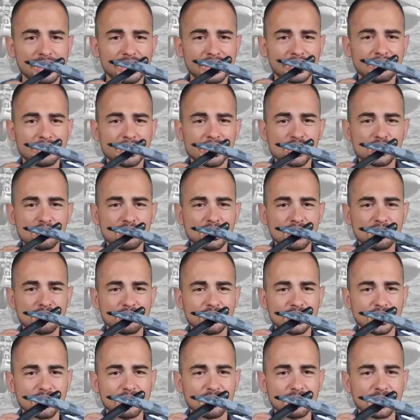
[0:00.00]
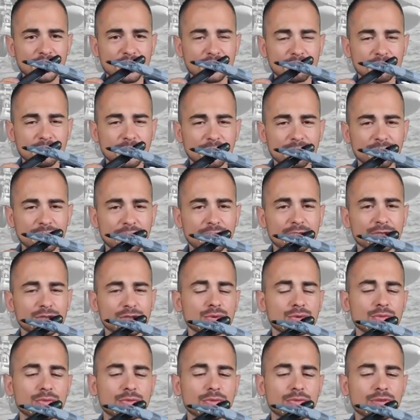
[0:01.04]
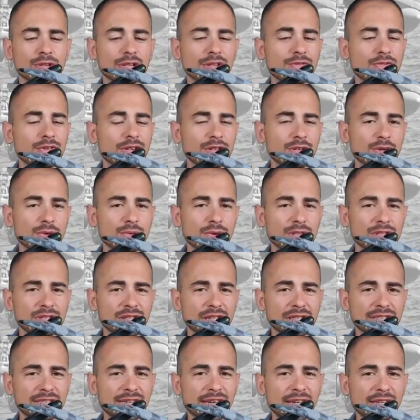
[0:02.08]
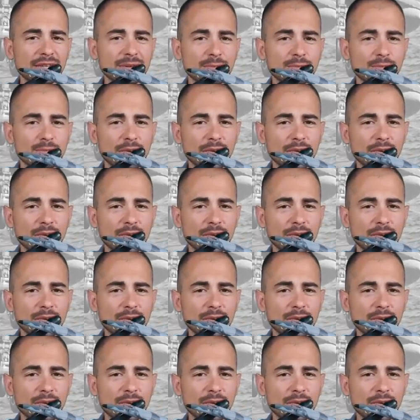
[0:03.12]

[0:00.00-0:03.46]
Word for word: imagine my leaf, my leaf vector was like that,